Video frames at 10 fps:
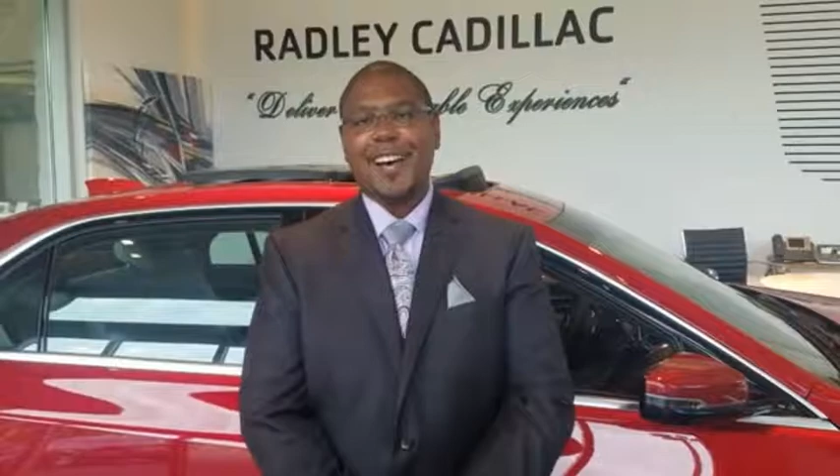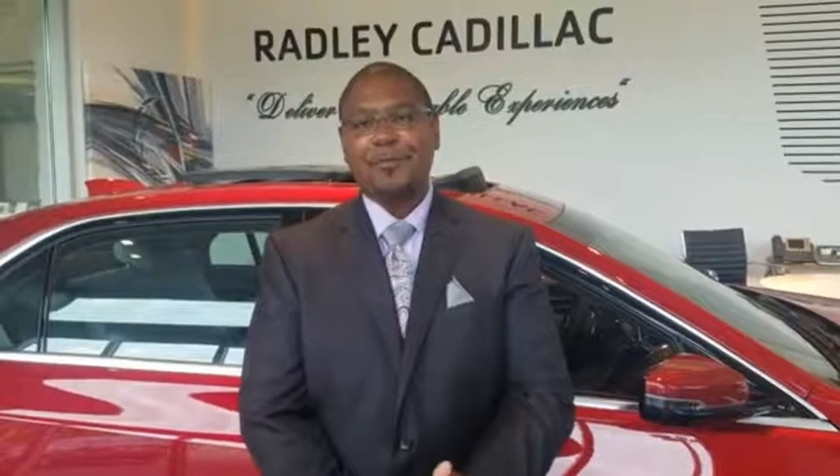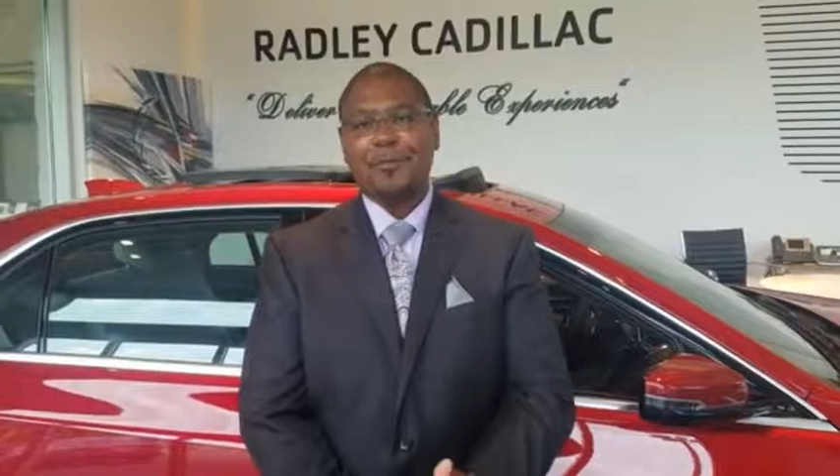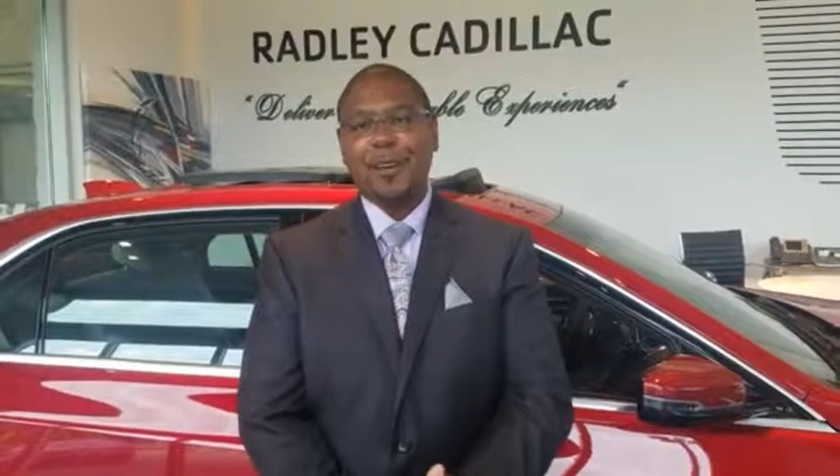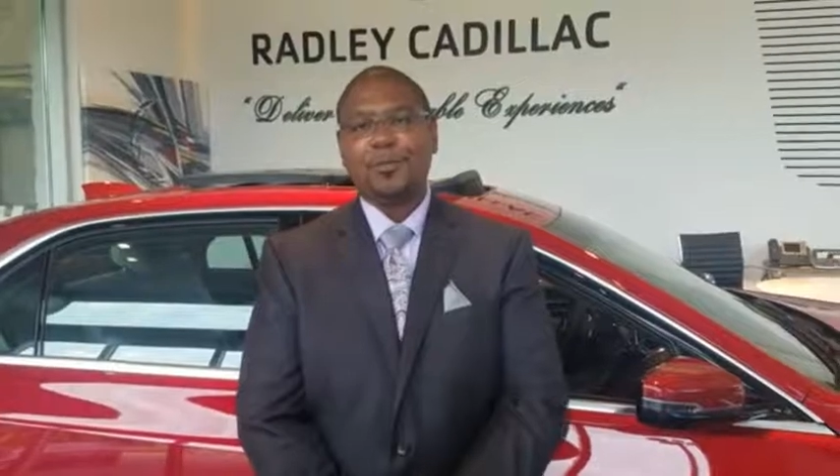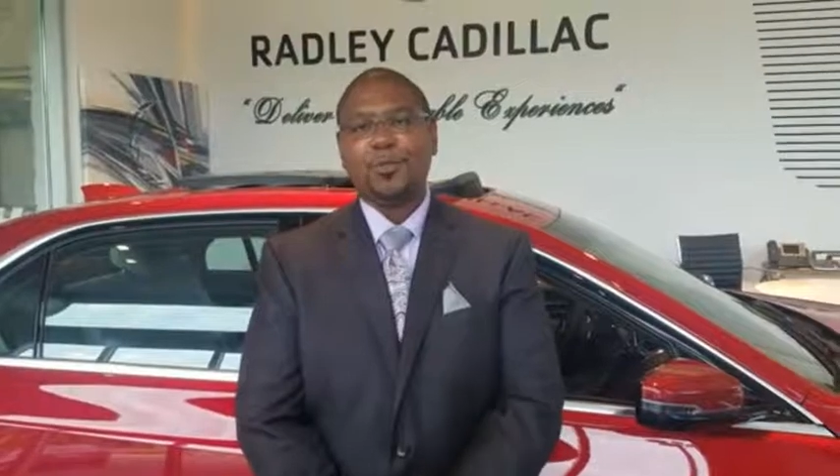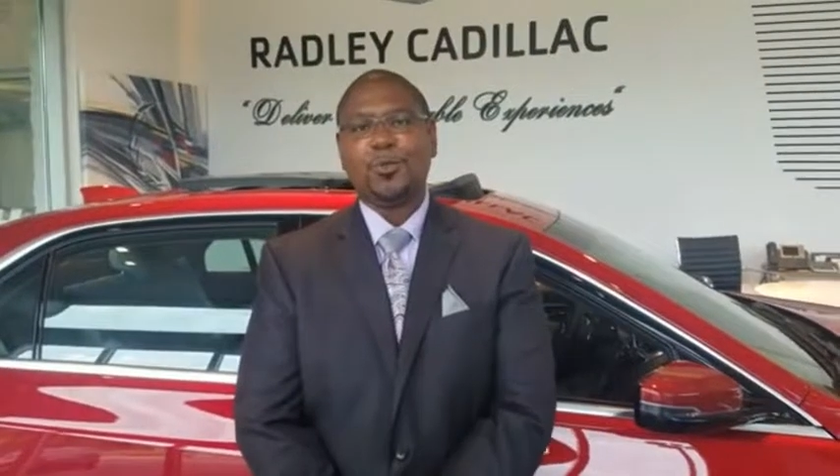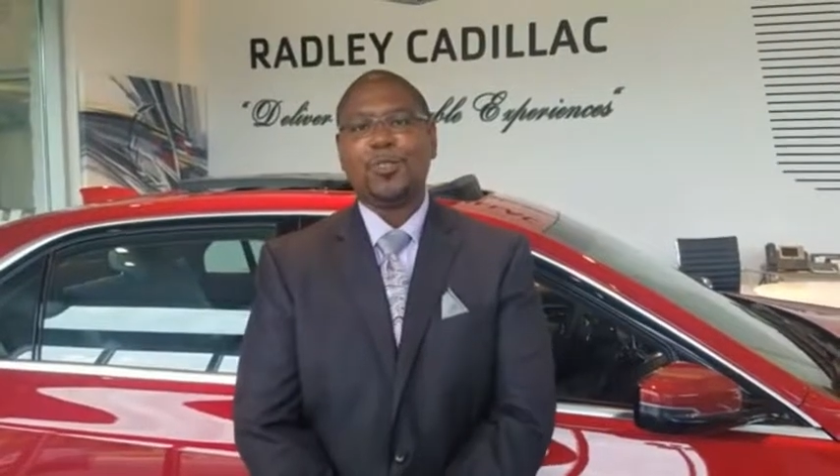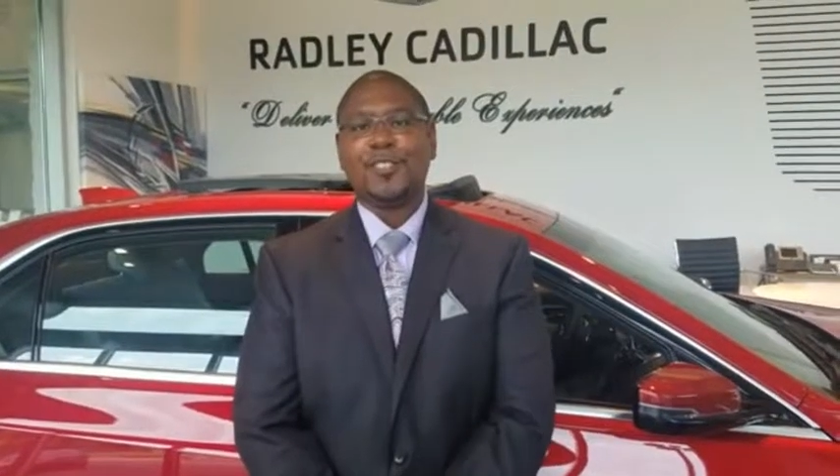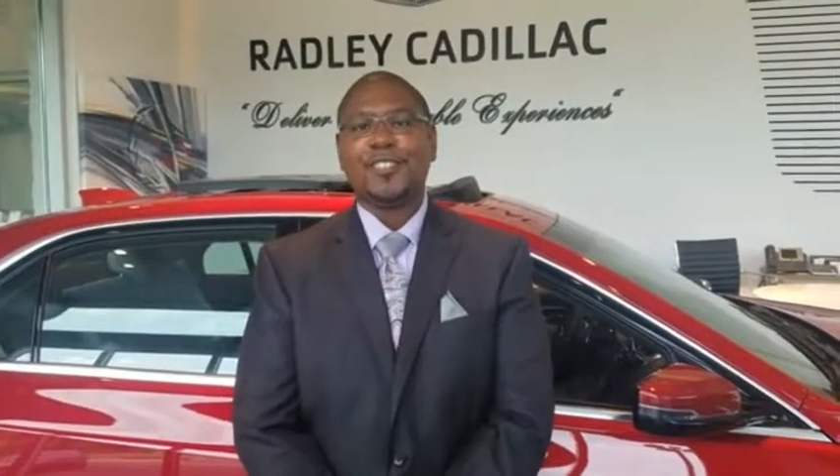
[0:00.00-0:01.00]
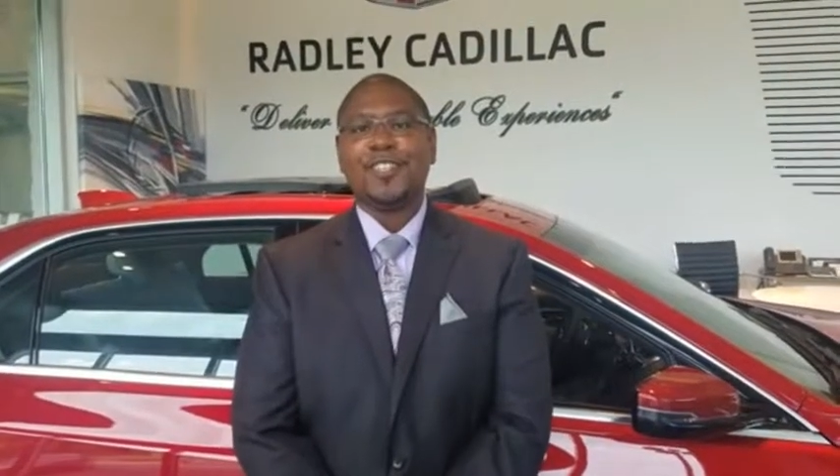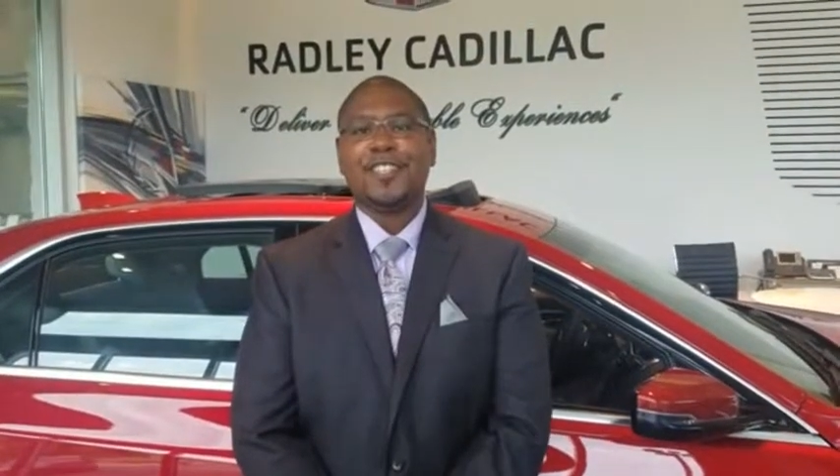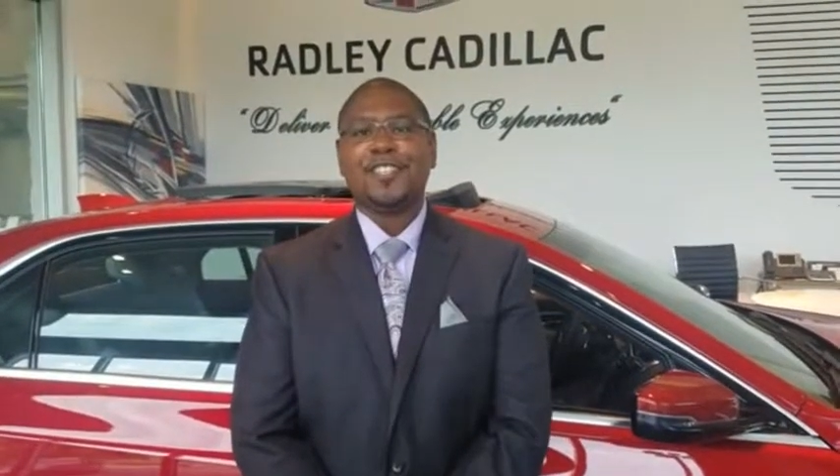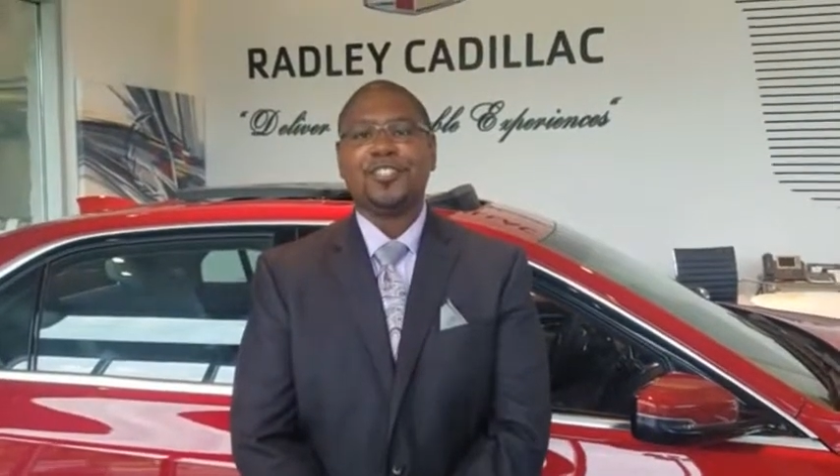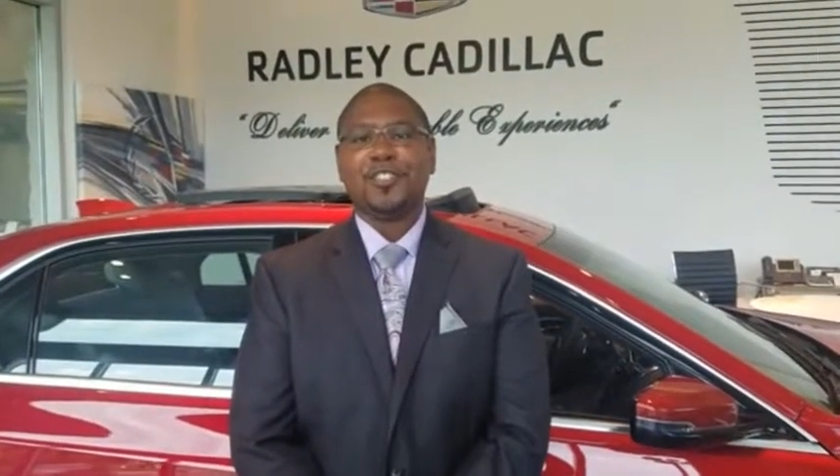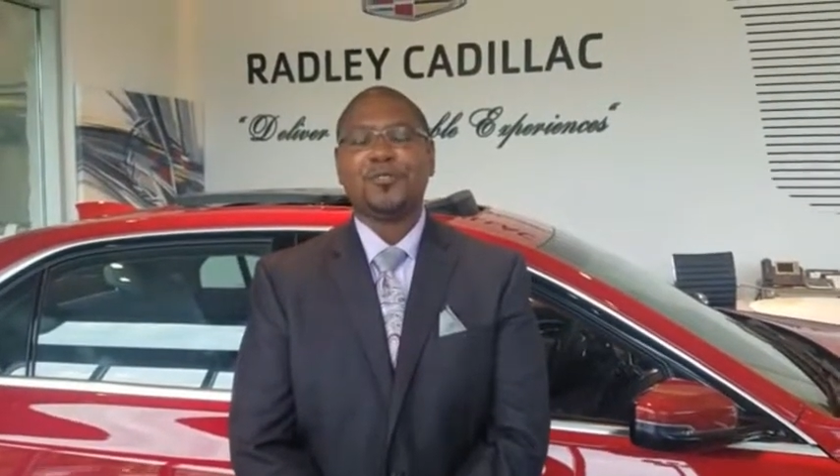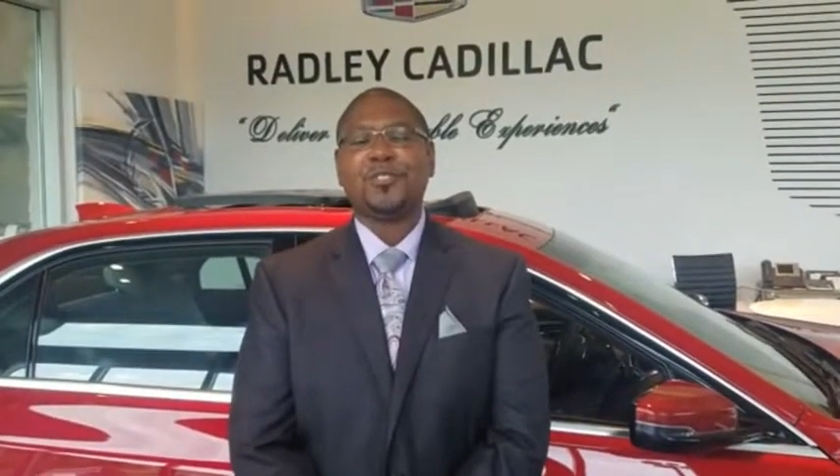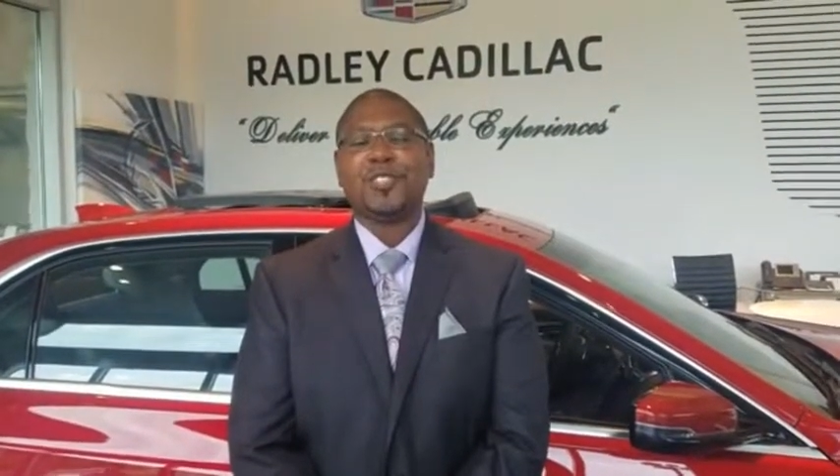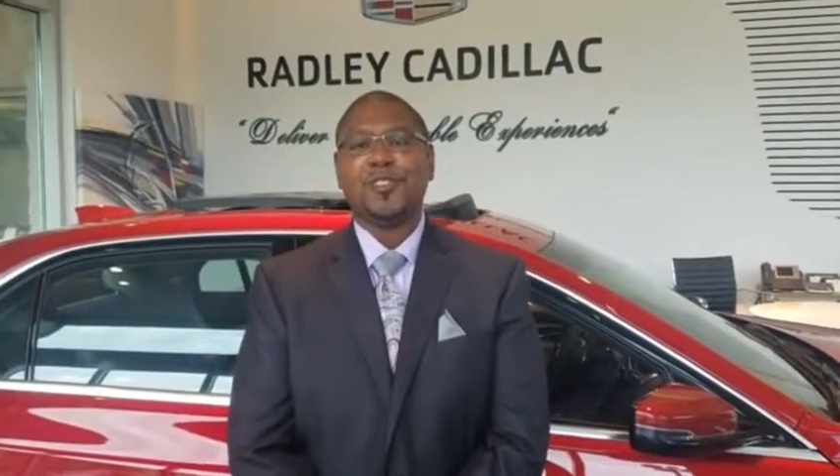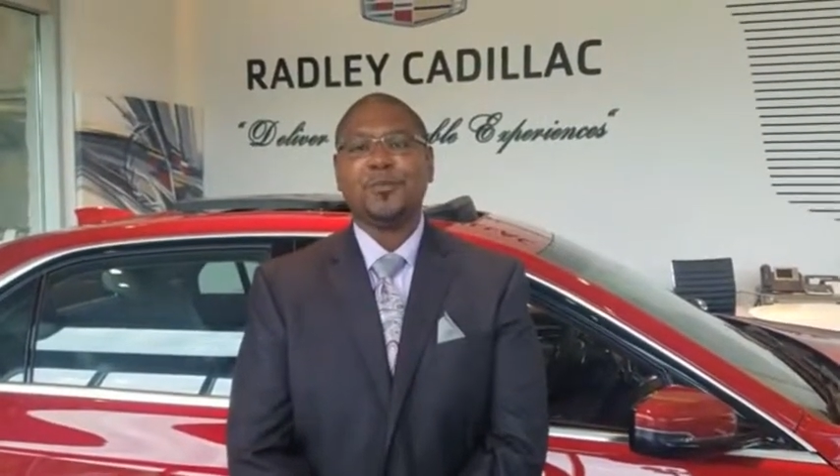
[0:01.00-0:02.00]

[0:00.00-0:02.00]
I'm Michael Jordan, General Sales